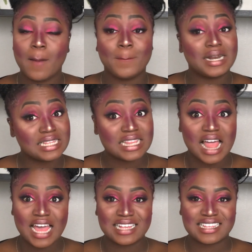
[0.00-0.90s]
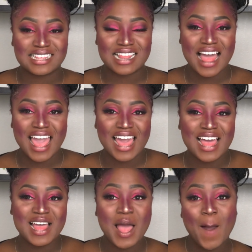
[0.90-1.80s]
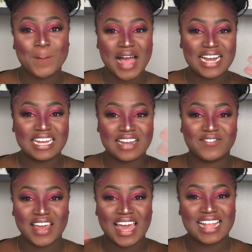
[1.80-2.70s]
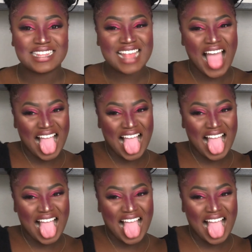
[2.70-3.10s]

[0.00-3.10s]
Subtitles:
But a slay is a slay. Bye, Dan fans.